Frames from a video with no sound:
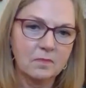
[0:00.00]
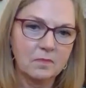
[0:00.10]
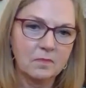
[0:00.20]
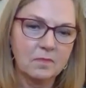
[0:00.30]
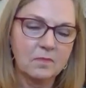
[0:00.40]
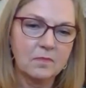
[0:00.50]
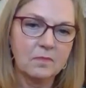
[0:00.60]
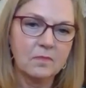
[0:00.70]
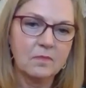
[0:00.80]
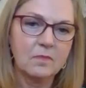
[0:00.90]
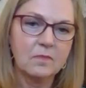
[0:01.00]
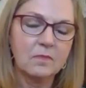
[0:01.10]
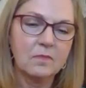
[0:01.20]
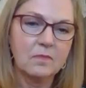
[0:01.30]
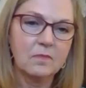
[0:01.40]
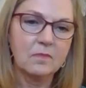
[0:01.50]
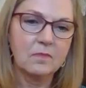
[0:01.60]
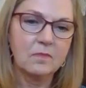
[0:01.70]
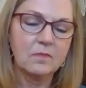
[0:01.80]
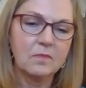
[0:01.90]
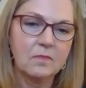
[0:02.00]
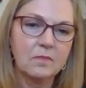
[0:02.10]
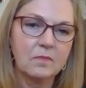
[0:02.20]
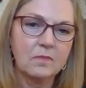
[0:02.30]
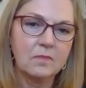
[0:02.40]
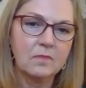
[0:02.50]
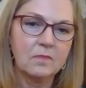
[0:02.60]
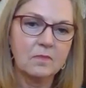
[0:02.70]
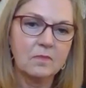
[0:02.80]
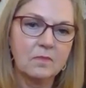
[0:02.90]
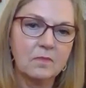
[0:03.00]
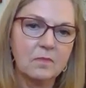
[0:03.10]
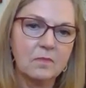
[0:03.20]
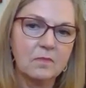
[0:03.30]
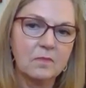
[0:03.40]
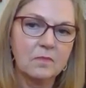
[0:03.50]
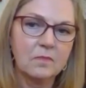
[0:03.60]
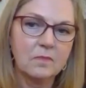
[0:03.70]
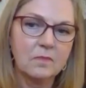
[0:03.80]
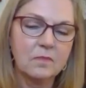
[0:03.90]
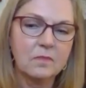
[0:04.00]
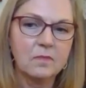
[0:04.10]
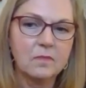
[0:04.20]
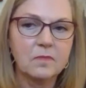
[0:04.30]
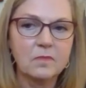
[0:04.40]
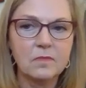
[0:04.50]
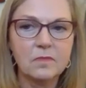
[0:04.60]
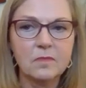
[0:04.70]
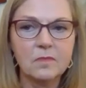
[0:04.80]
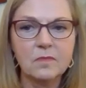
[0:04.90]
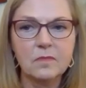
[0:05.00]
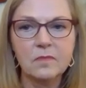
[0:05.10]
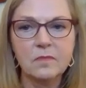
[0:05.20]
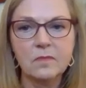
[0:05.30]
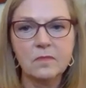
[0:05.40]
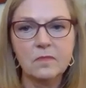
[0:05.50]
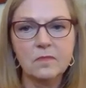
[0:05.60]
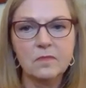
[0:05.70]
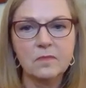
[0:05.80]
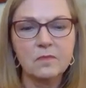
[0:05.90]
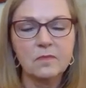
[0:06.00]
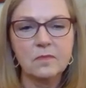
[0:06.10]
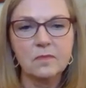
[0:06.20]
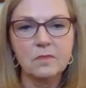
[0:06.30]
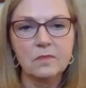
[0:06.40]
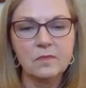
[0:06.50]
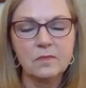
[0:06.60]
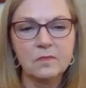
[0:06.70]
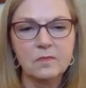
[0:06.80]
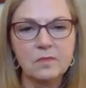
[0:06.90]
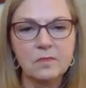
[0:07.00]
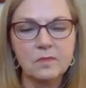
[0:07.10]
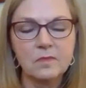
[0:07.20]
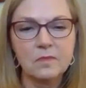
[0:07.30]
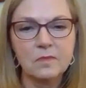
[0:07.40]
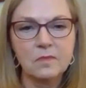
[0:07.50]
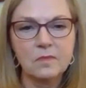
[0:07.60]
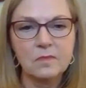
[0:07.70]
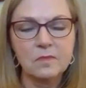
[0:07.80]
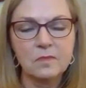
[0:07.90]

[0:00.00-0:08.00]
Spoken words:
(silent)